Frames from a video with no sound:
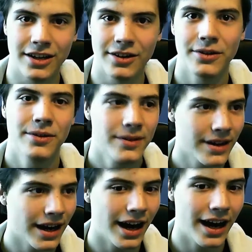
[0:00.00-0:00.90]

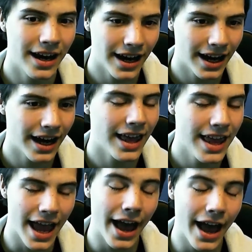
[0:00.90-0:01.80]
So
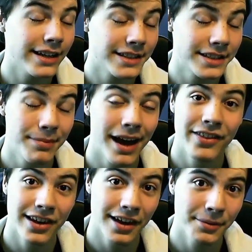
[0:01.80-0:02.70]
yeah,
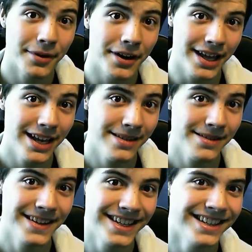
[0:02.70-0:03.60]
spend a lot of
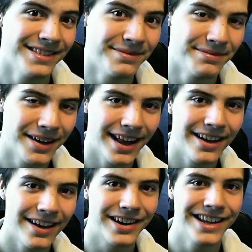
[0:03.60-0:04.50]
money,
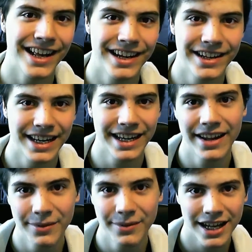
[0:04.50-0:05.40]
but I got it, and
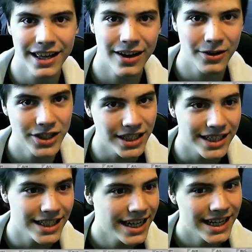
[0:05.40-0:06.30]
then it was like, oh
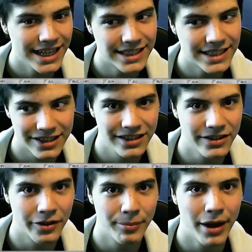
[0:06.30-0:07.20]
shit, it's
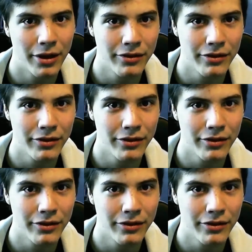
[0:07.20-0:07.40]
actually not the